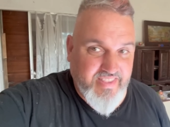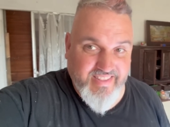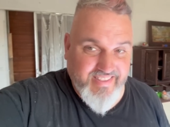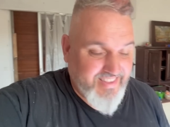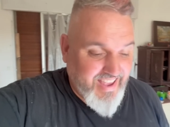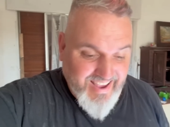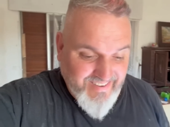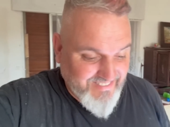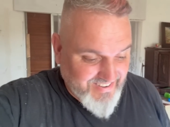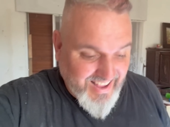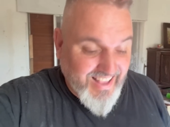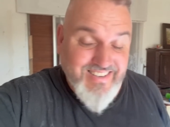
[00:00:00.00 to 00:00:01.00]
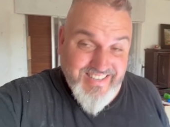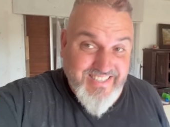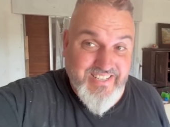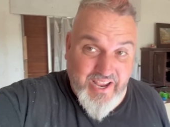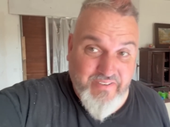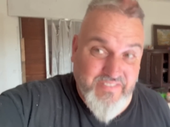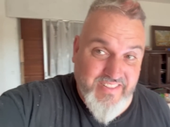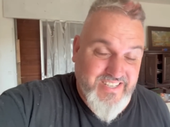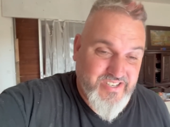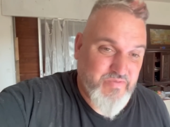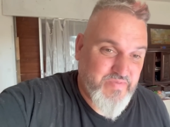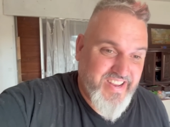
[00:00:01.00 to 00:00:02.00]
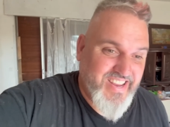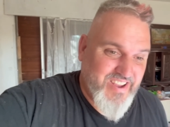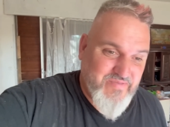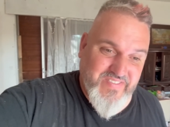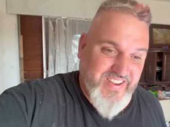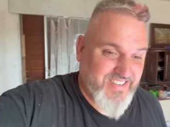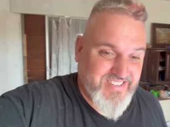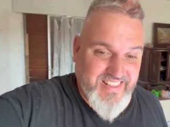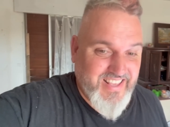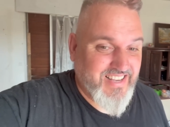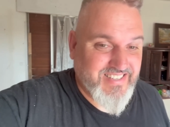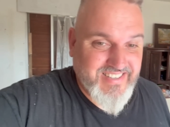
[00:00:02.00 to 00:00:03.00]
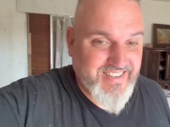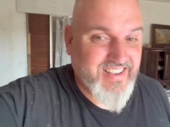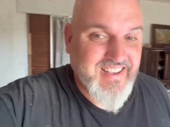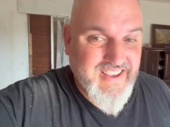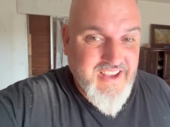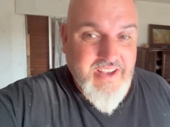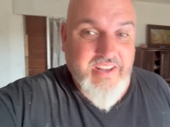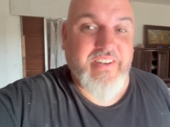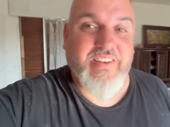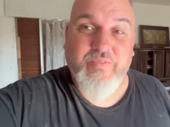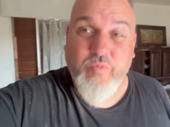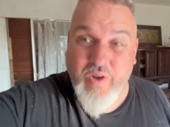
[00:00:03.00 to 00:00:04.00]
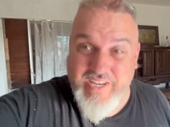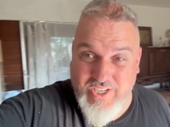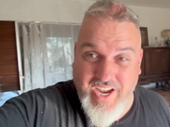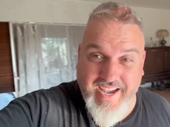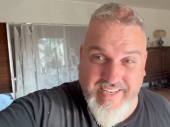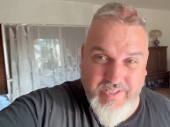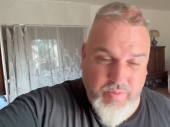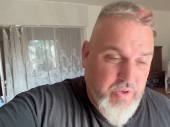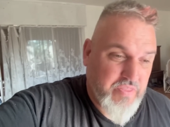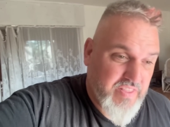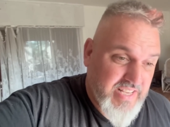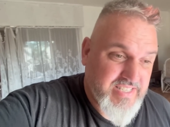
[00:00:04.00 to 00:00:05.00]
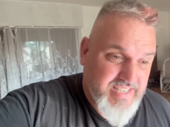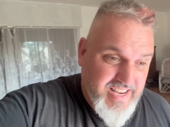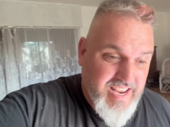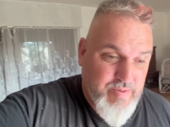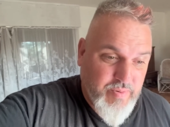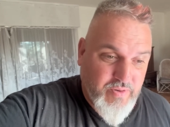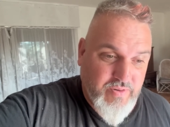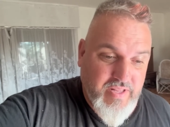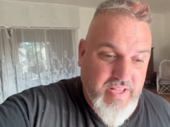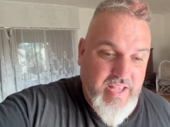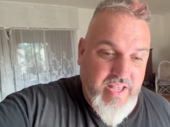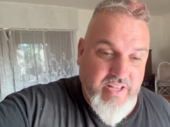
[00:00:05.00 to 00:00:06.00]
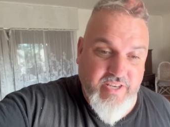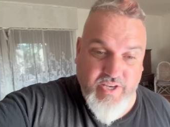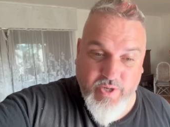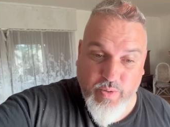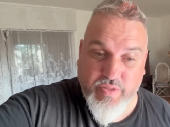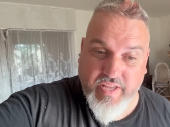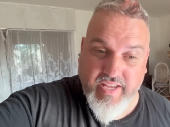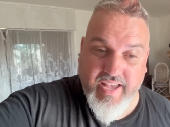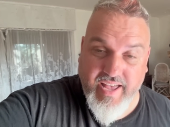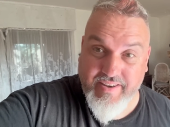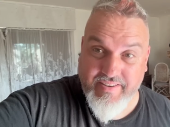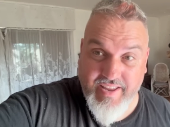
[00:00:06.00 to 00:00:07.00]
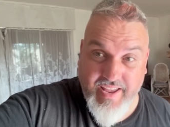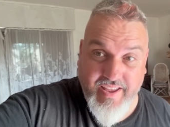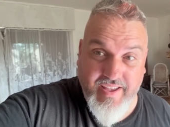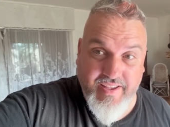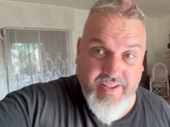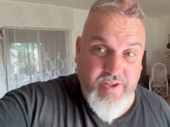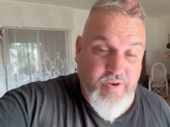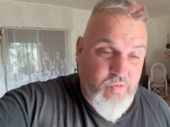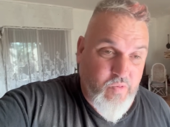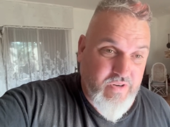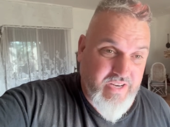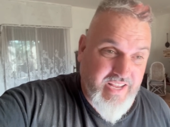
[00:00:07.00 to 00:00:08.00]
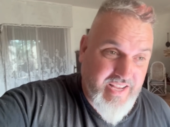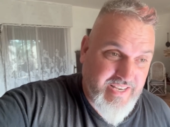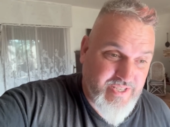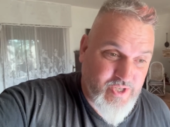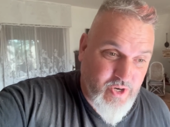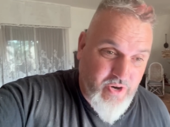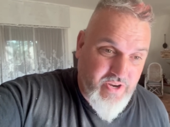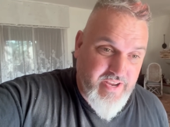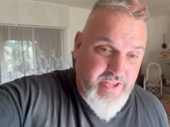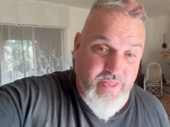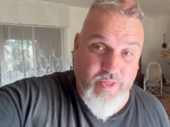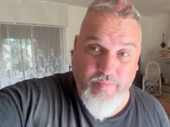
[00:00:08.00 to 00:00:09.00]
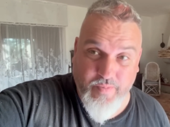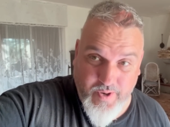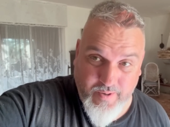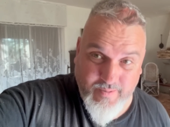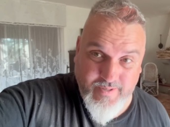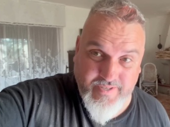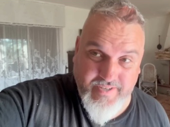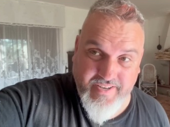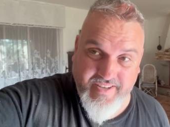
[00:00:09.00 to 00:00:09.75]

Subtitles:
Now, Andy definitely should be here because of this. Which item on this table do you think Andy would enjoy the most?